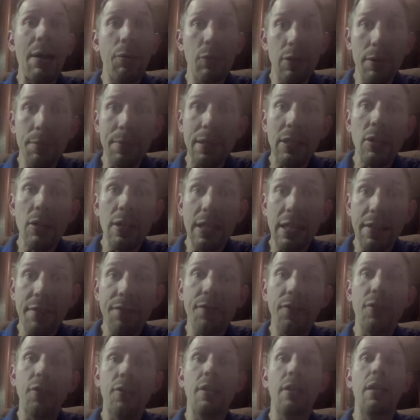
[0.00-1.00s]
I will be looking
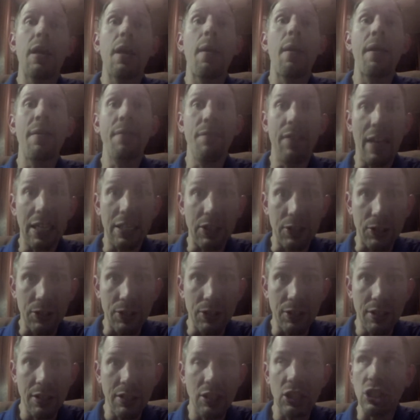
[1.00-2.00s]
for
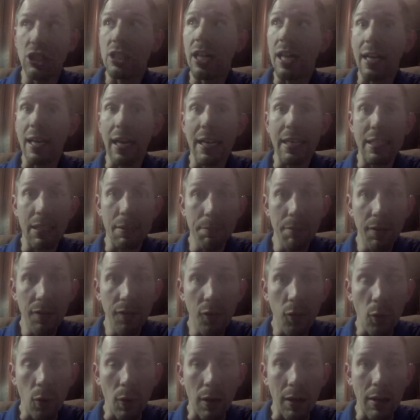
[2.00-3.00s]
investors, just like I did
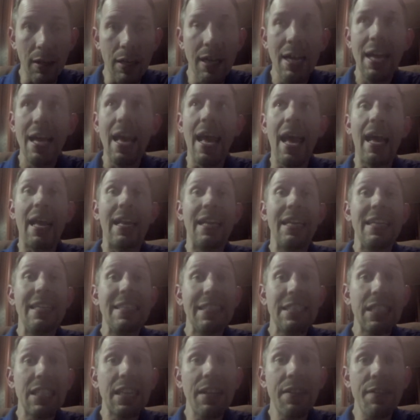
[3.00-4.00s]
before, and it
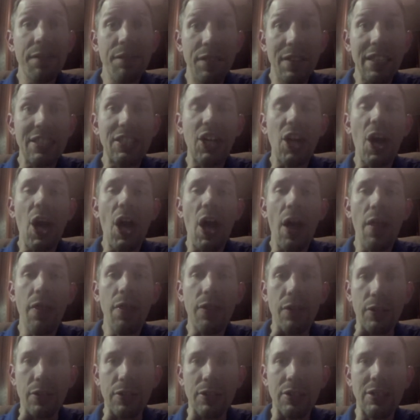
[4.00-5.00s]
is to convince
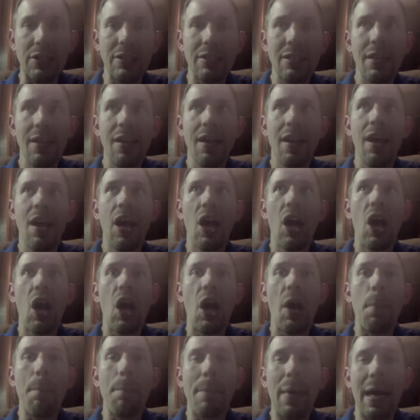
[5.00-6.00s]
others
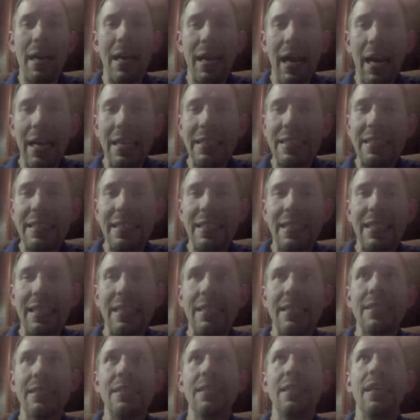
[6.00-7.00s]
my
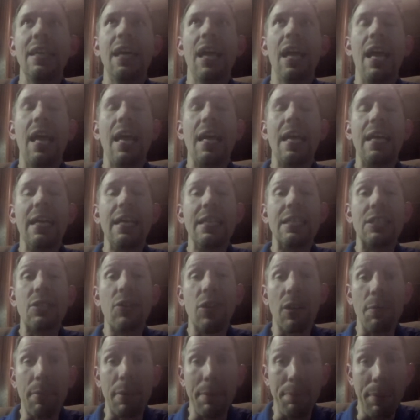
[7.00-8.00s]
idea is
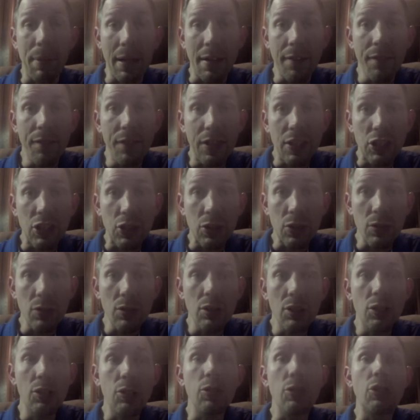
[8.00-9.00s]
going to be beneficial
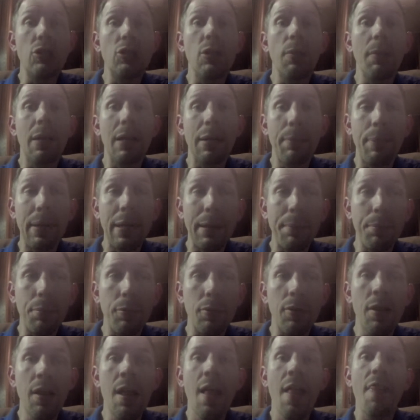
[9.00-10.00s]
to so many
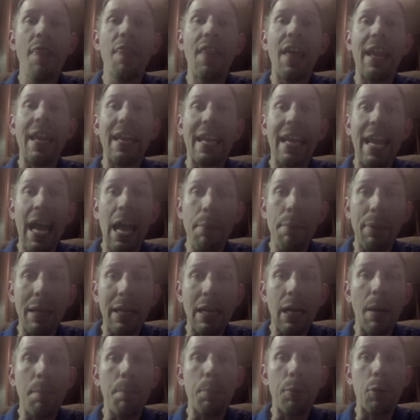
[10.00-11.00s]
people that it can
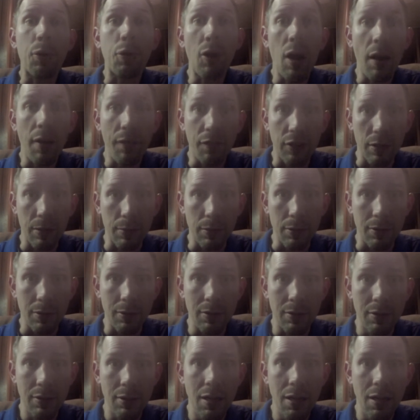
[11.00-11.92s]
become profitable.